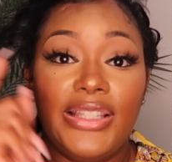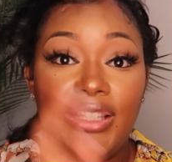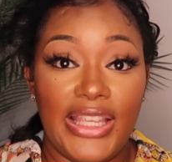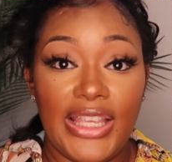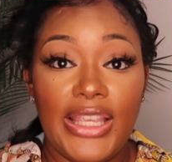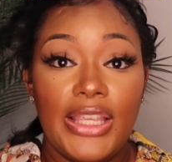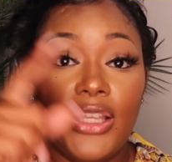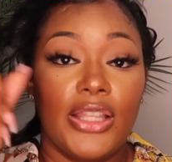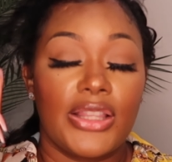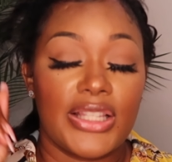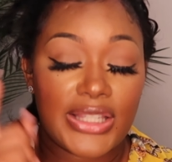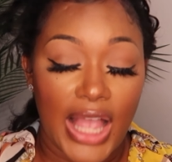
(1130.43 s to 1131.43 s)

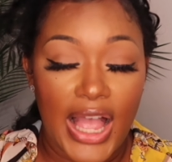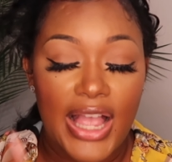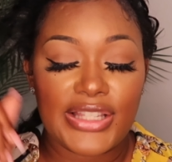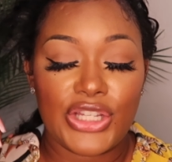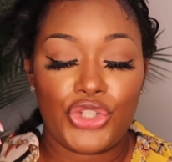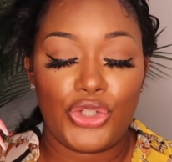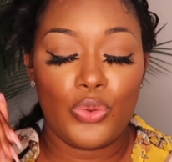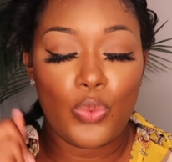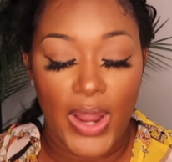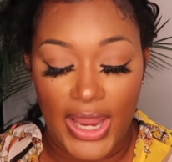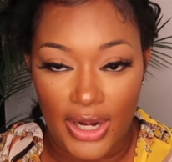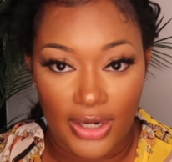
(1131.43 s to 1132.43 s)
get the size that you
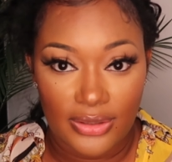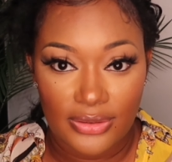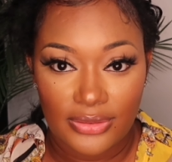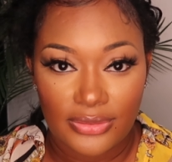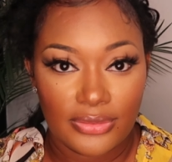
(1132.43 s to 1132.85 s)
wear.